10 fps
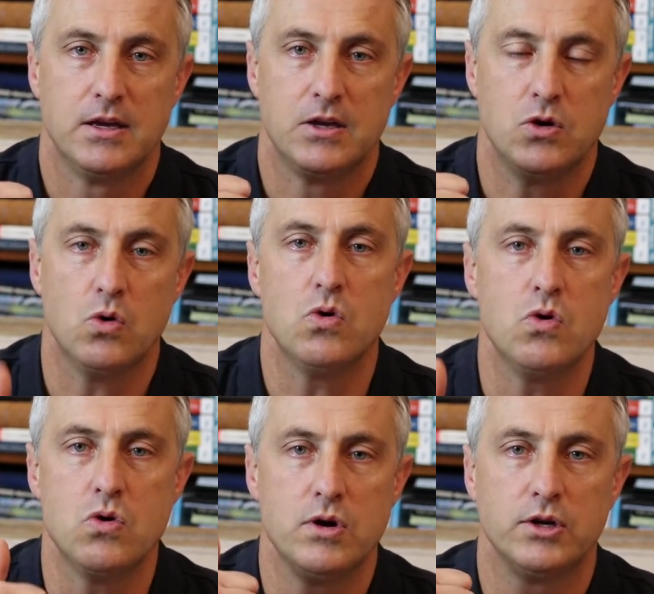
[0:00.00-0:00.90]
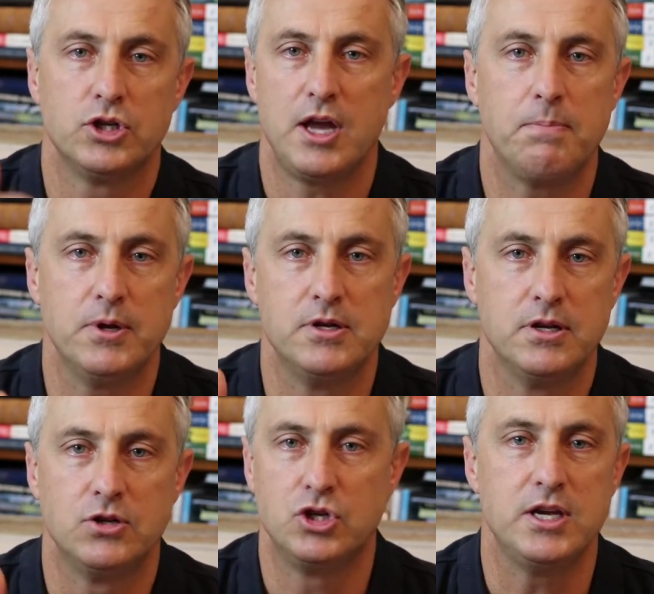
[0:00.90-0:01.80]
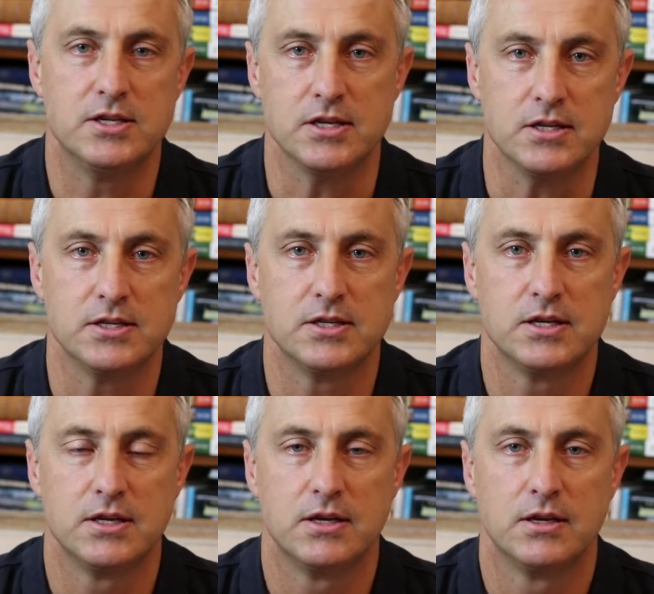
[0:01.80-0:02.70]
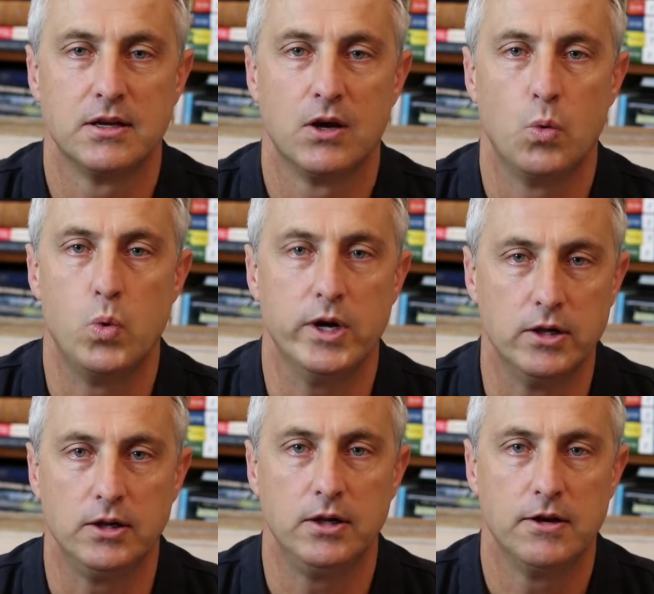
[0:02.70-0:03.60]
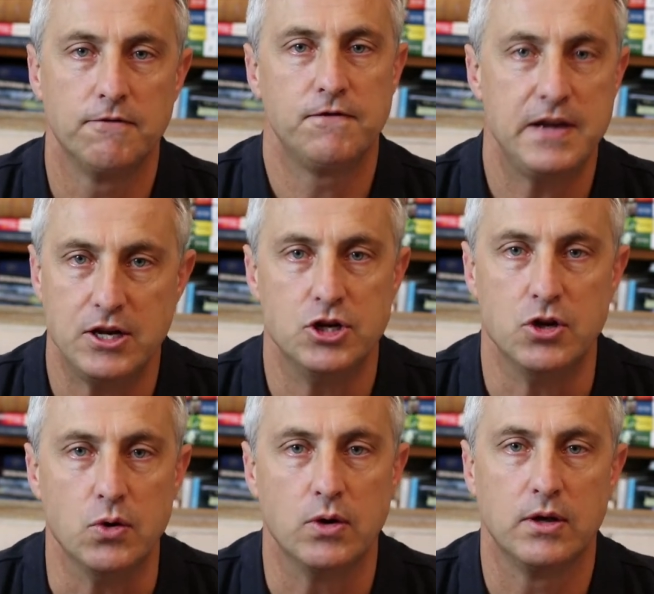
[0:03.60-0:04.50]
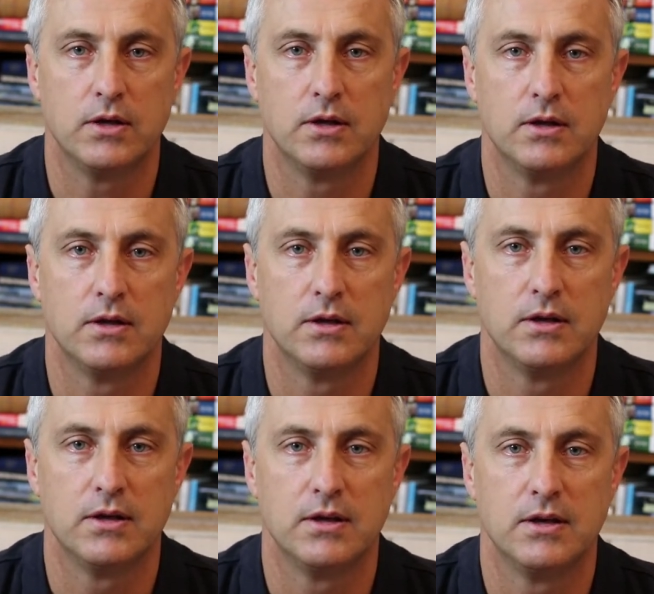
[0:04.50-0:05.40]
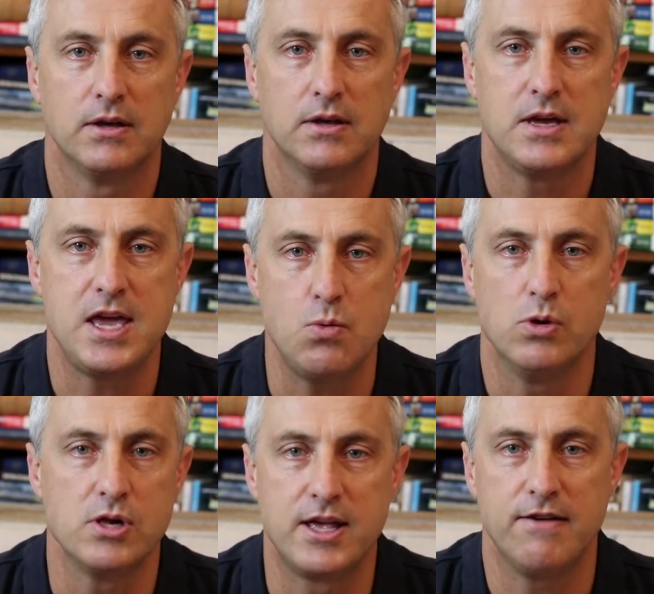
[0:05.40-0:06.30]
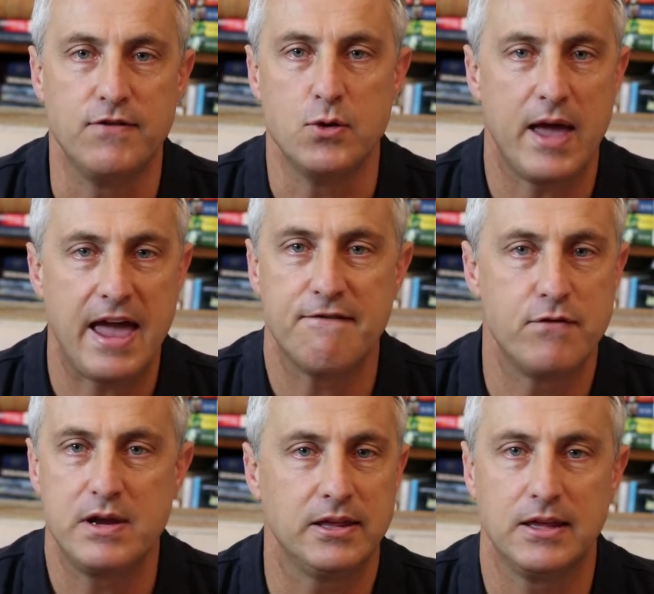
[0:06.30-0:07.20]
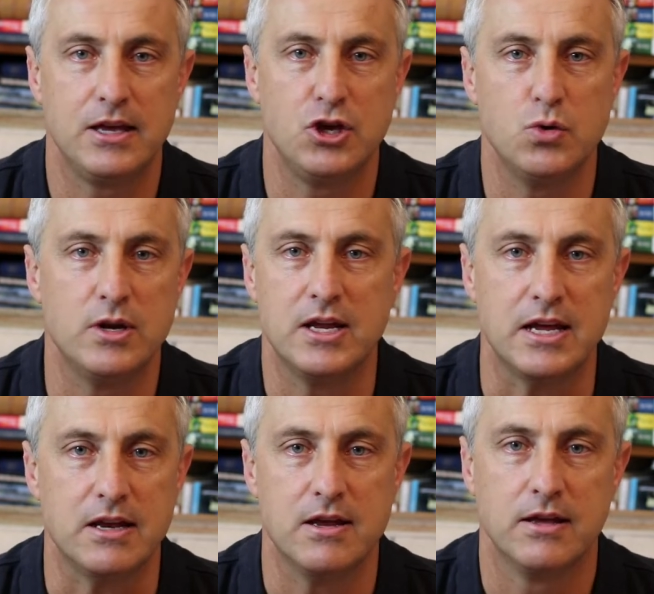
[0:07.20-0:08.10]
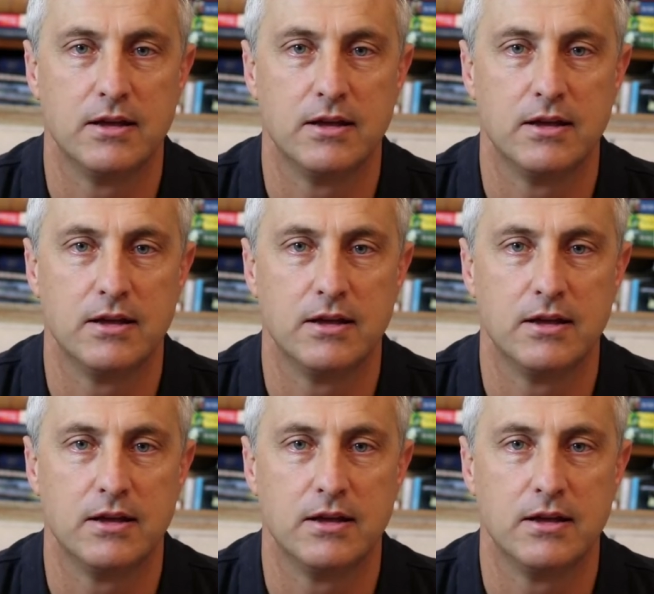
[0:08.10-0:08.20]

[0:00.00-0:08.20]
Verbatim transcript: Your shepherd, Jesus, will feed you. He will give you everything you need.